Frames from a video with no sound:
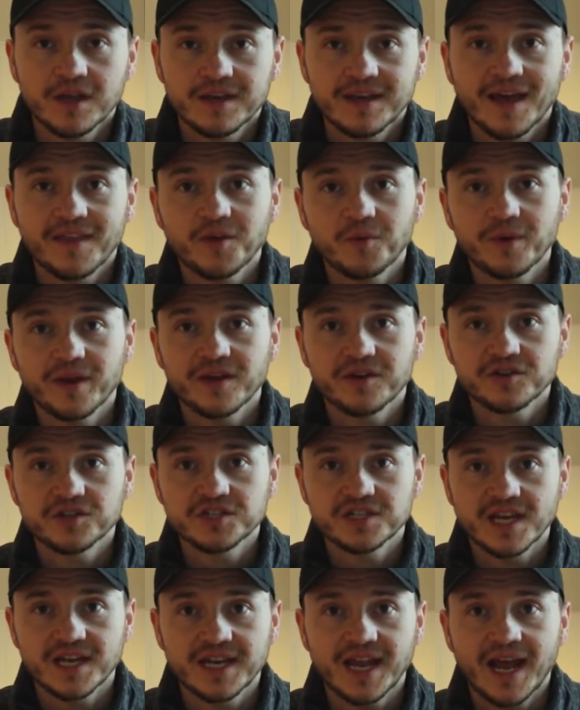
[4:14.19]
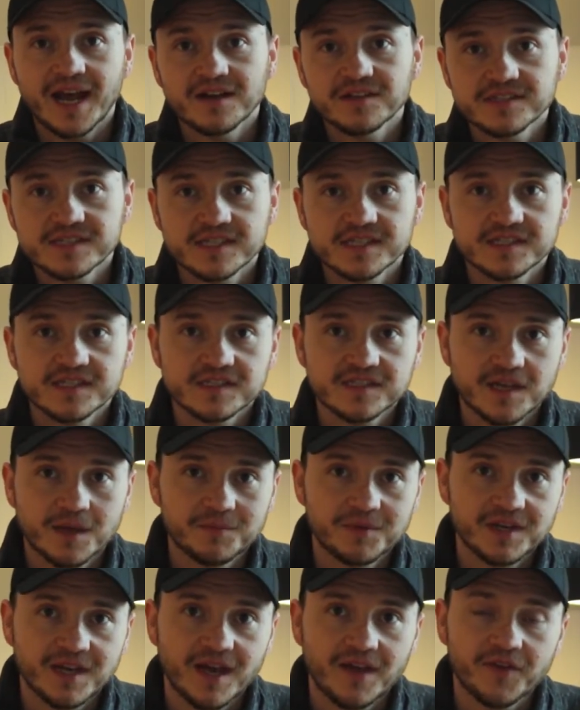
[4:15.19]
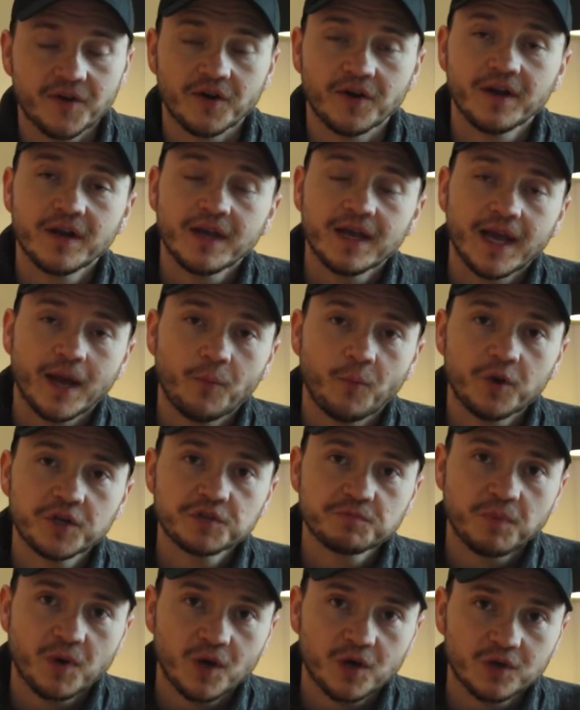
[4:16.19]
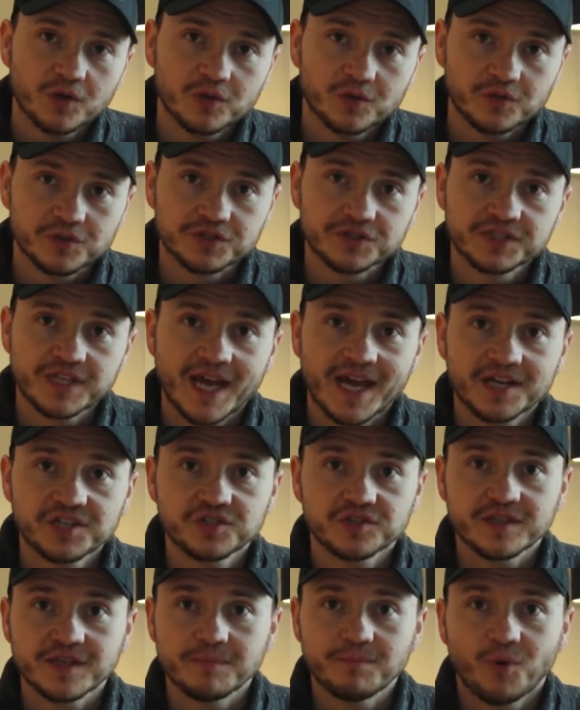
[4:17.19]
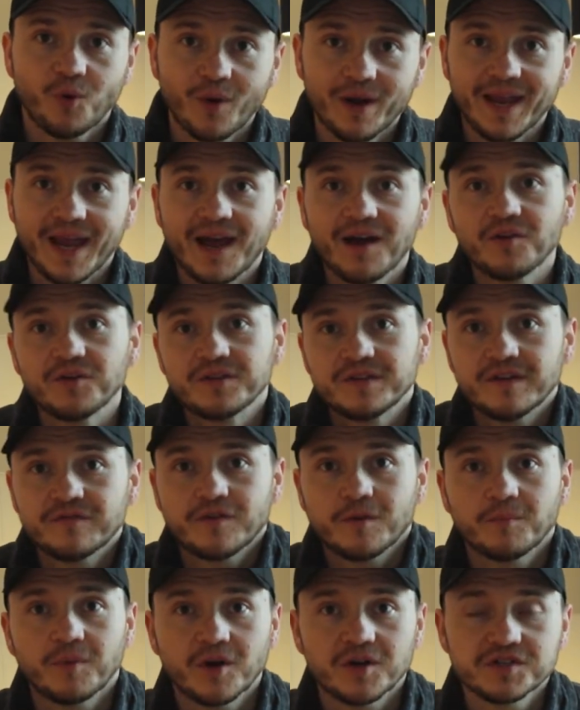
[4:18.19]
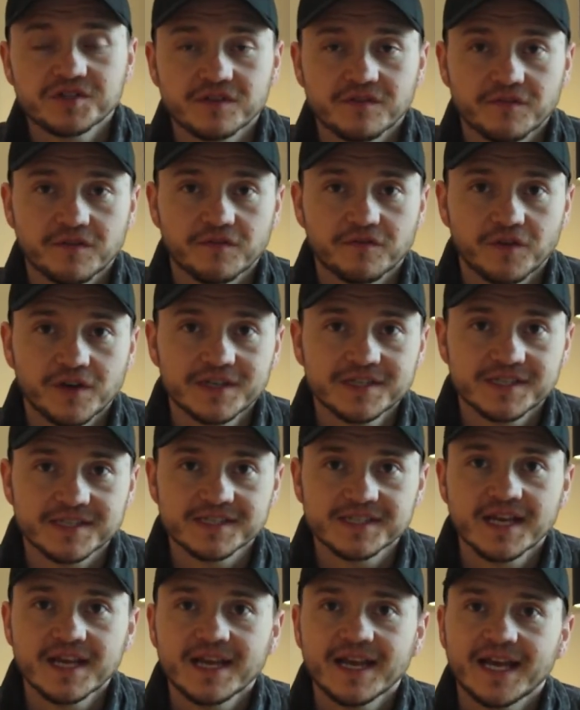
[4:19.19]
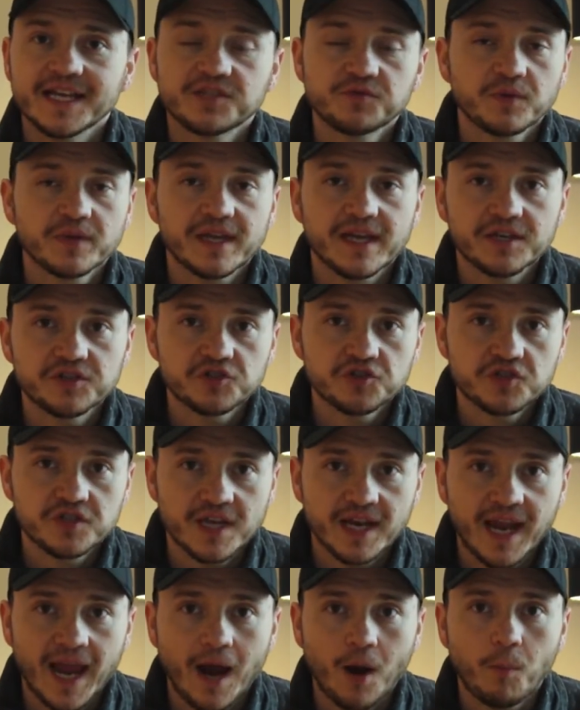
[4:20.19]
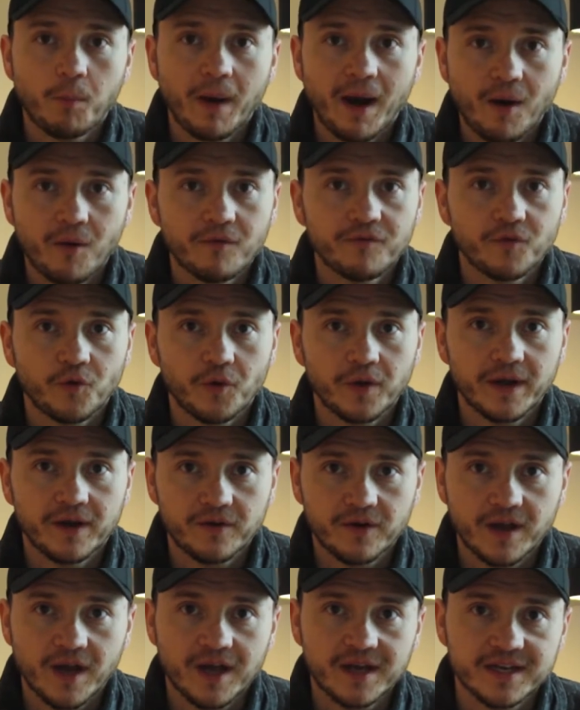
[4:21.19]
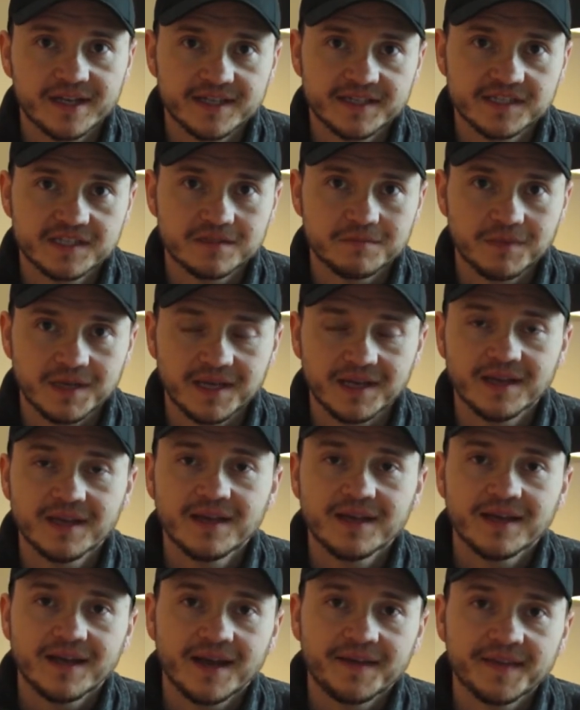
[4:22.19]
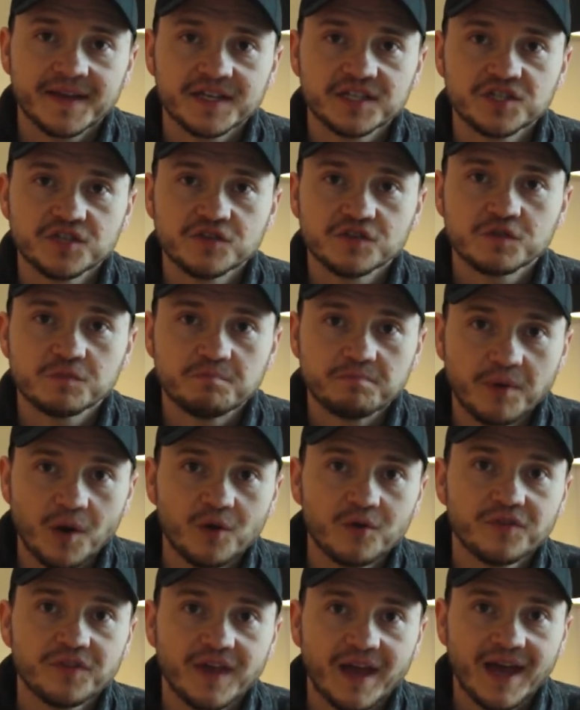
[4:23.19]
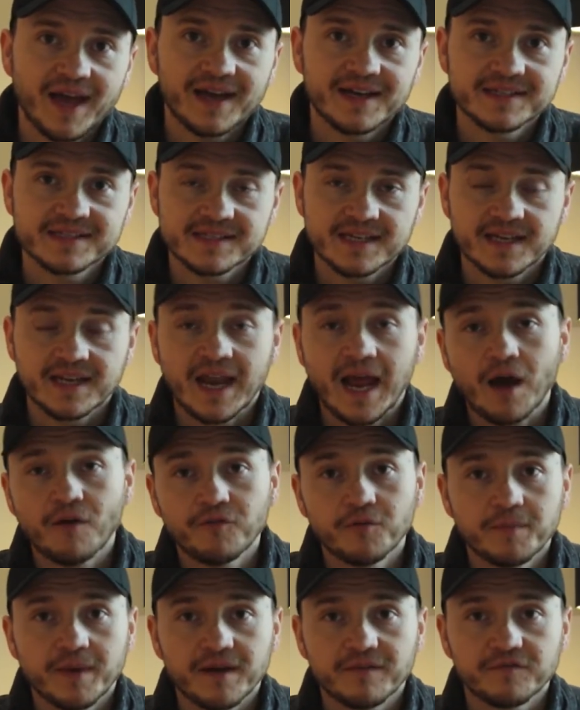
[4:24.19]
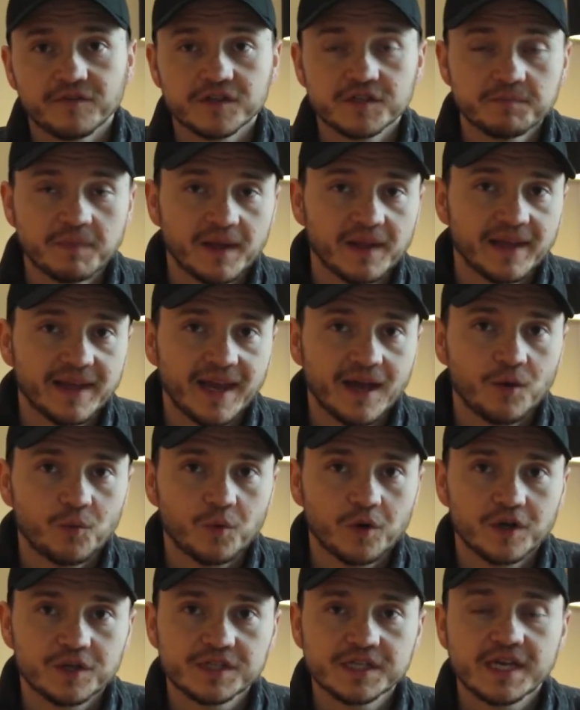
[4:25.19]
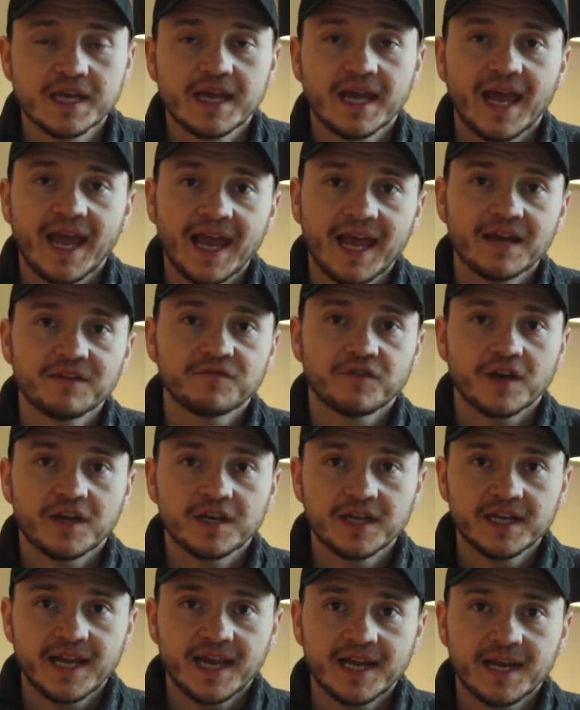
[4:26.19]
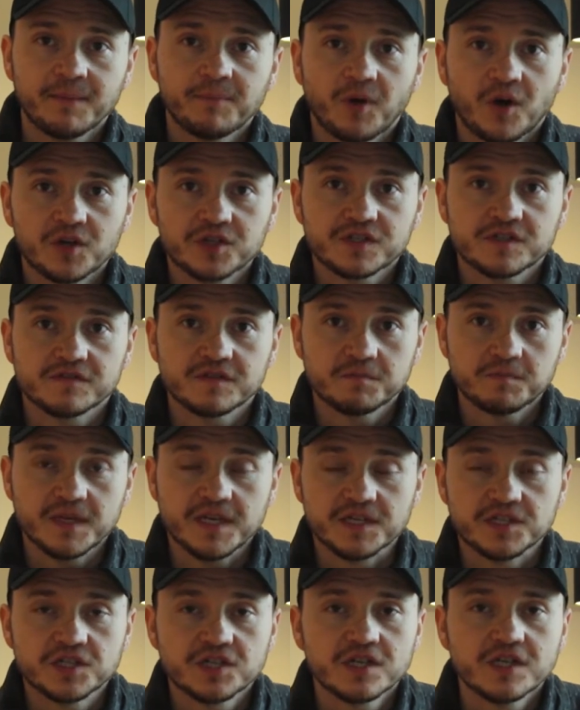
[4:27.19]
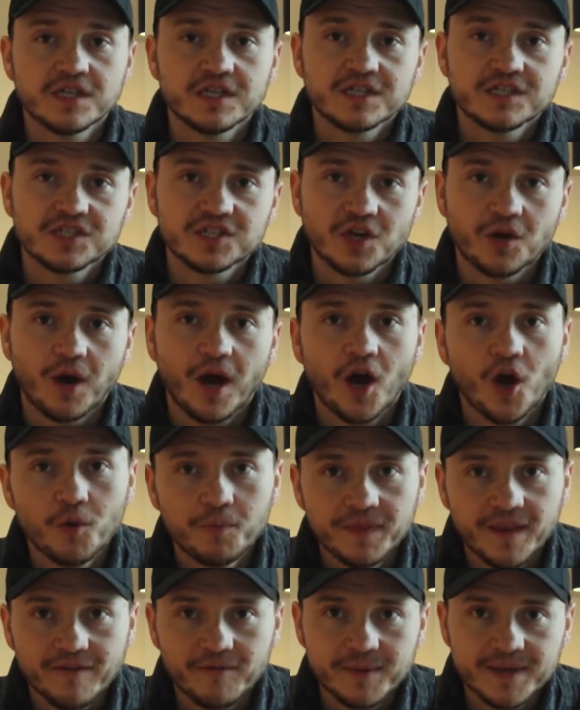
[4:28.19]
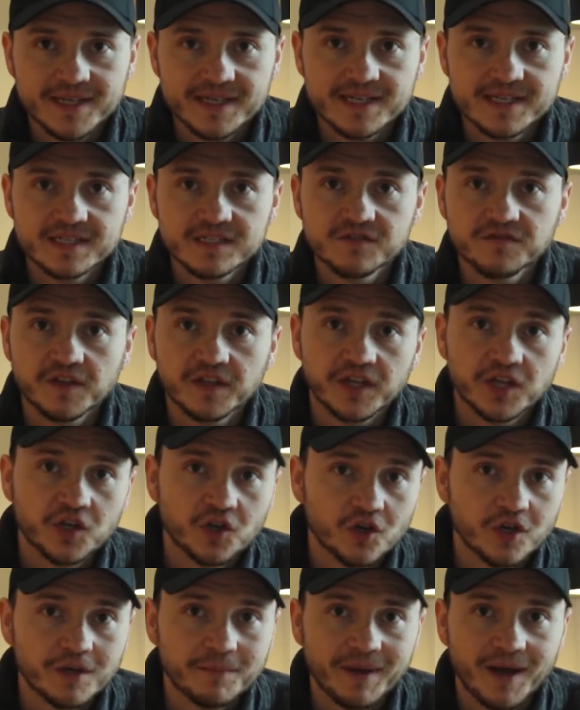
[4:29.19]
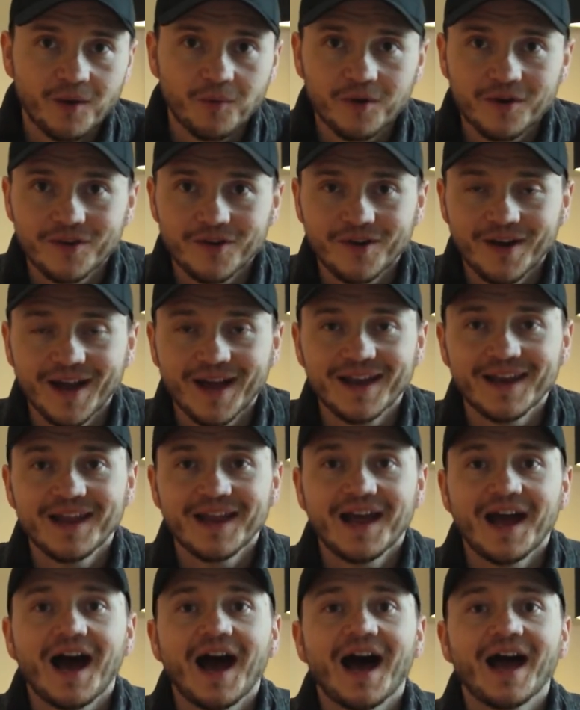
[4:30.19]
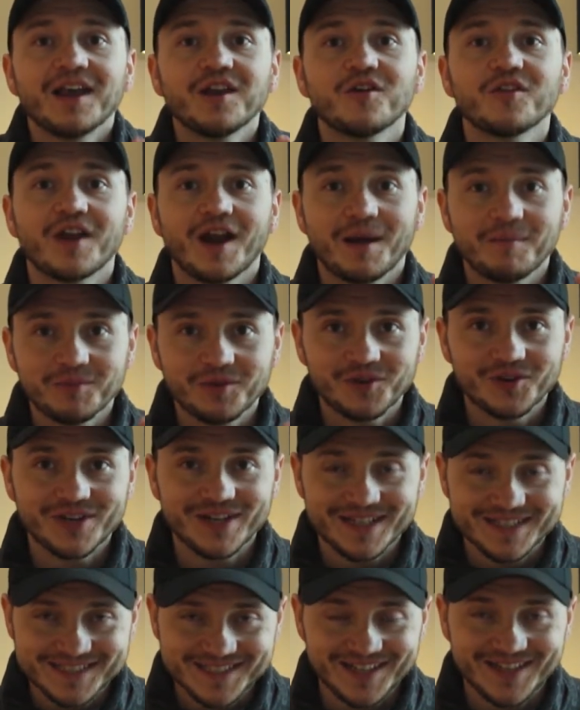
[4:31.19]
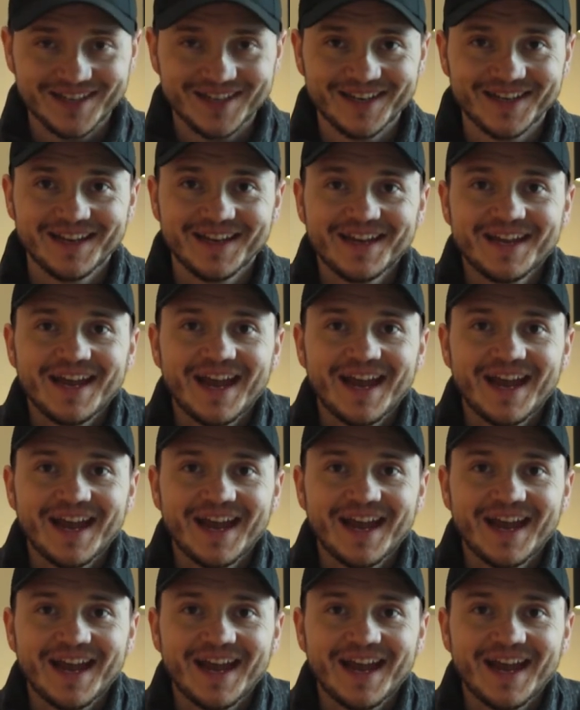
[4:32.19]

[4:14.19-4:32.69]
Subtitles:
Now that we understand how sentences come together and which particles actually point out different parts of the phrases, it's really interesting how powerful hiragana is to me in that it's used both as an alphabet for spelling out words and for indicating parts of speech. So I hope that everybody is feeling good about where they're at. I know that I'm learning a ton.